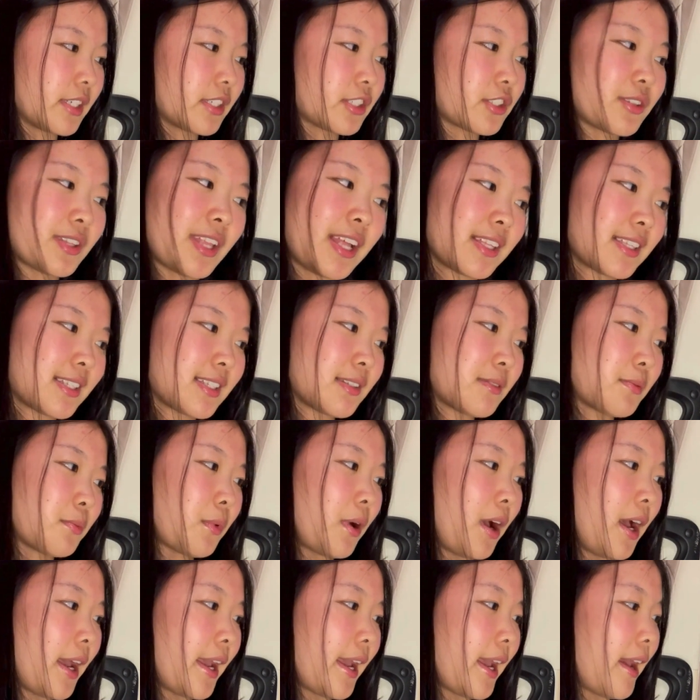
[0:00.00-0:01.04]
So that's
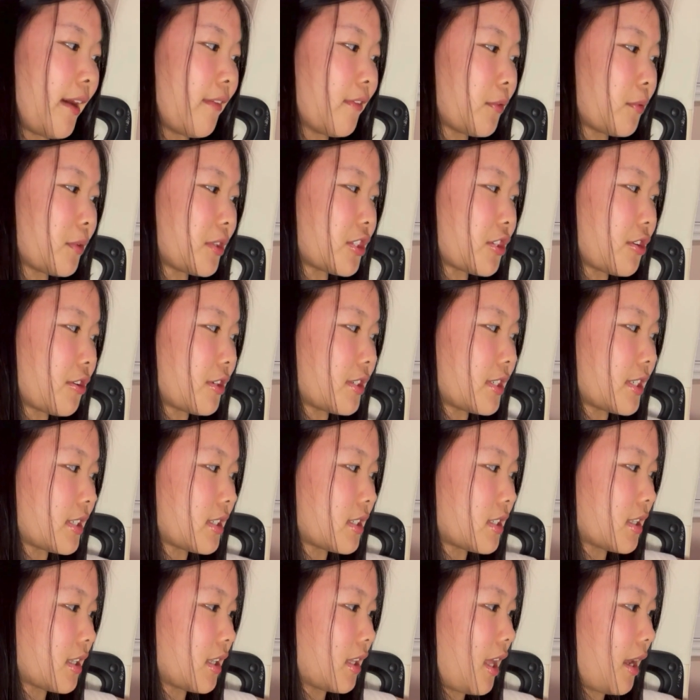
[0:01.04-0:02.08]
why I haven't returned it
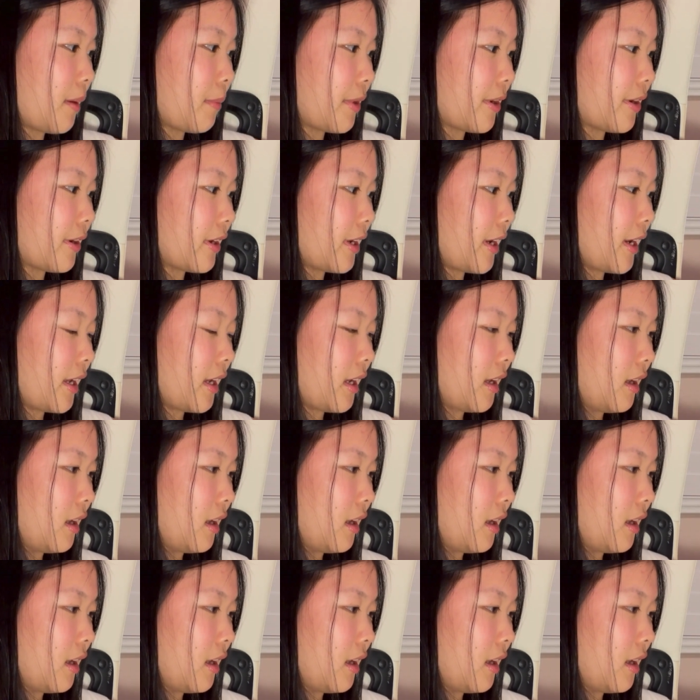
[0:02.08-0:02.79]
to the library yet.